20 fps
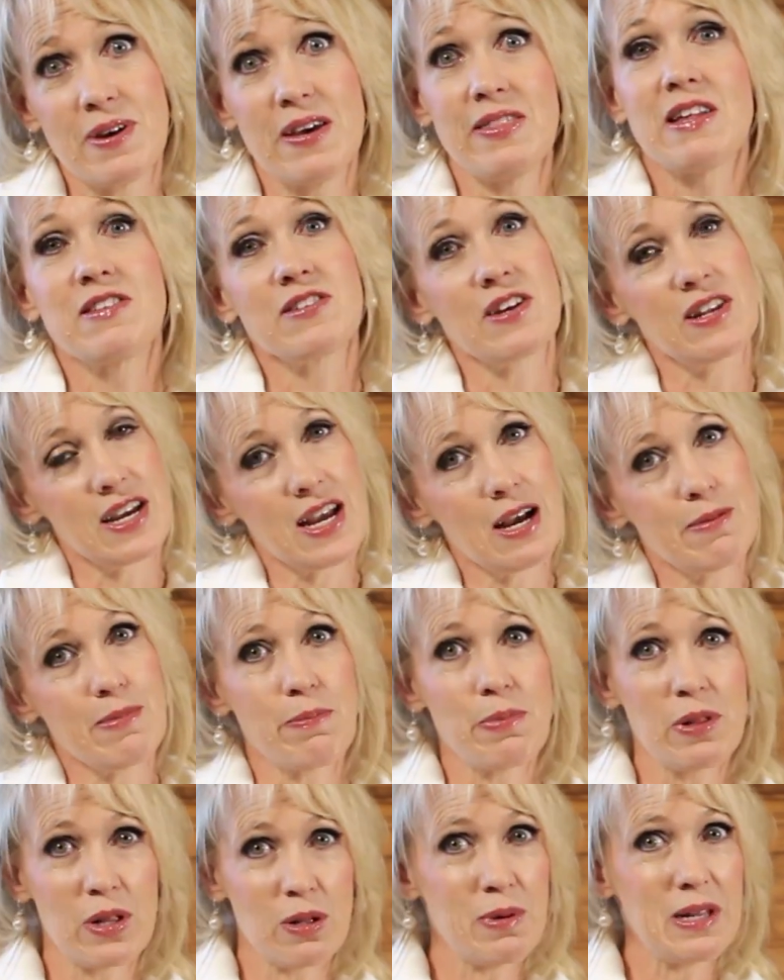And that's going to come
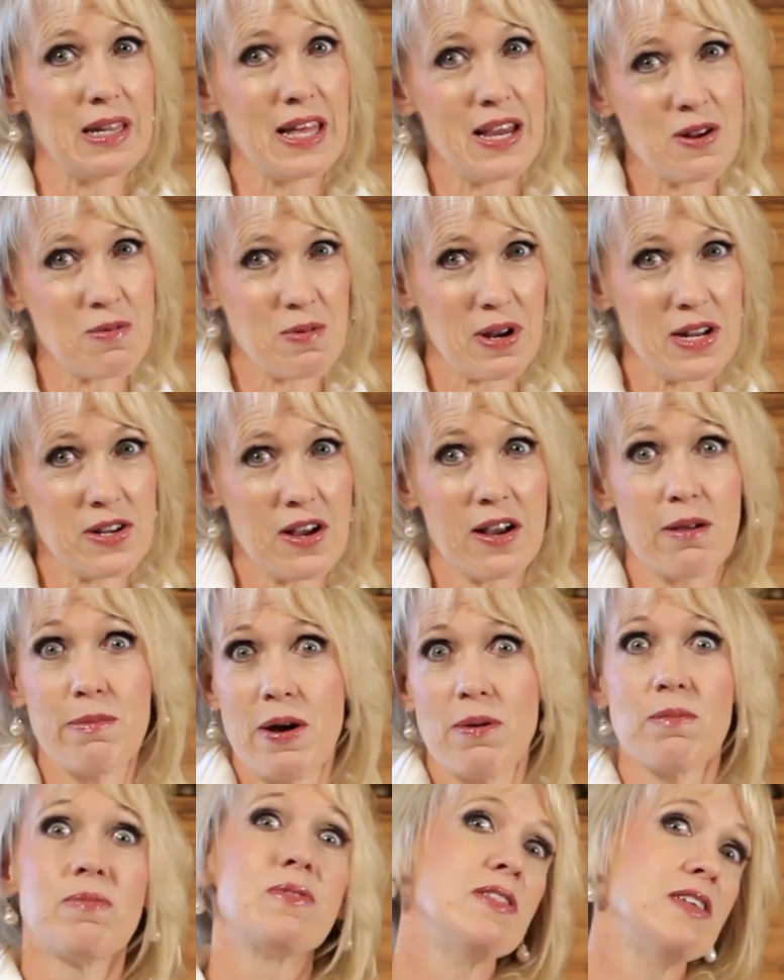up a little bit later when I talk
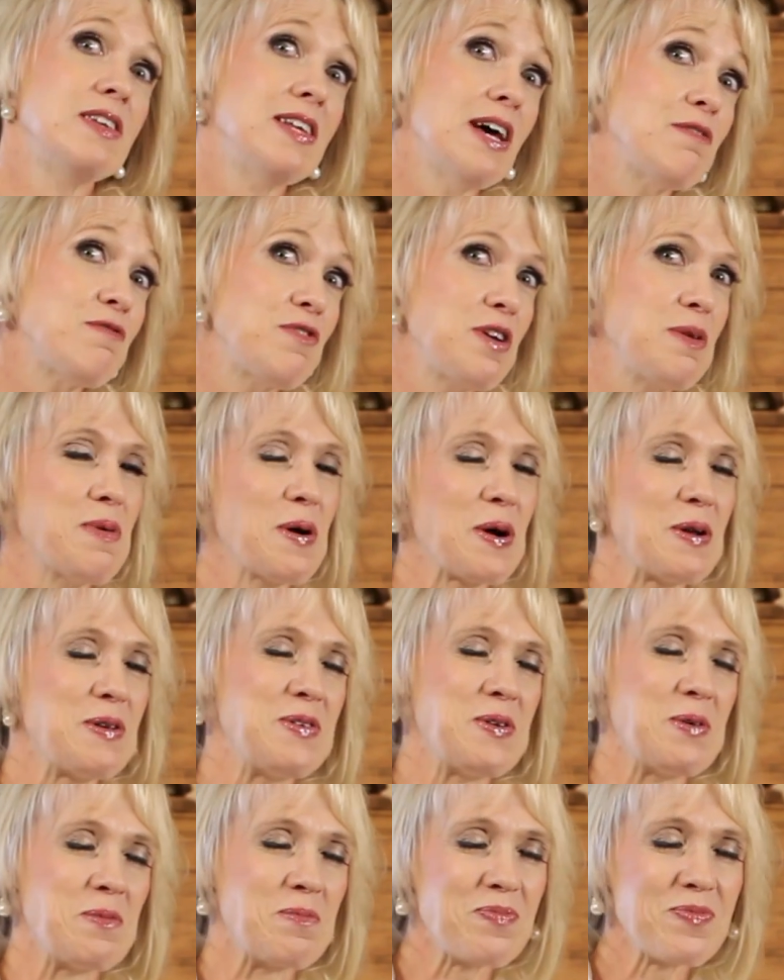about the debt-free part
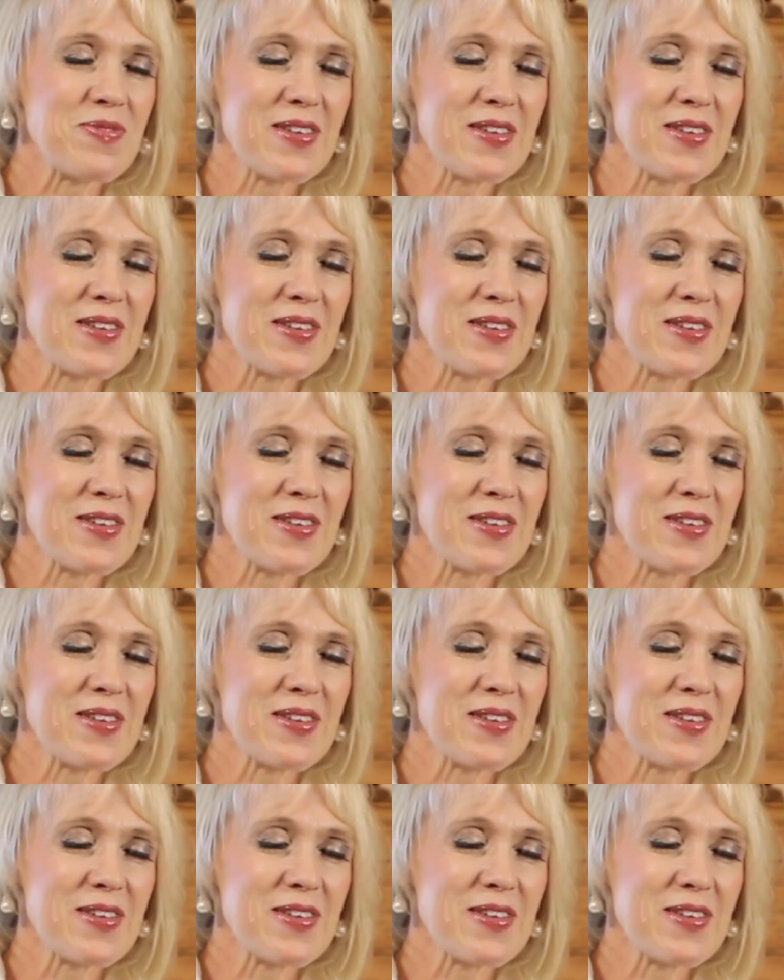too.